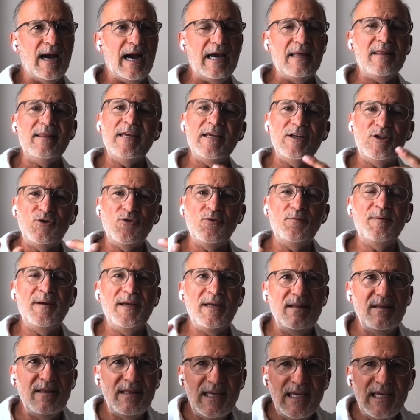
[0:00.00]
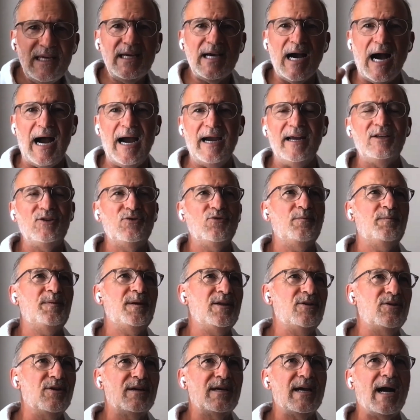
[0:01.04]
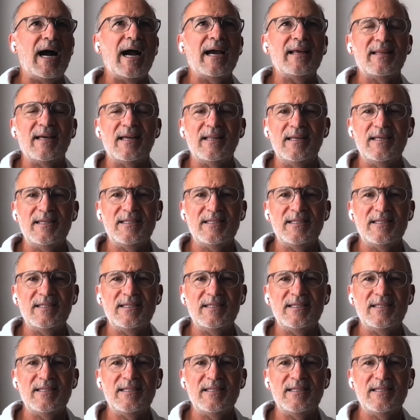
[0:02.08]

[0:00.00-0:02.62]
I think to be the guy, to be the guy that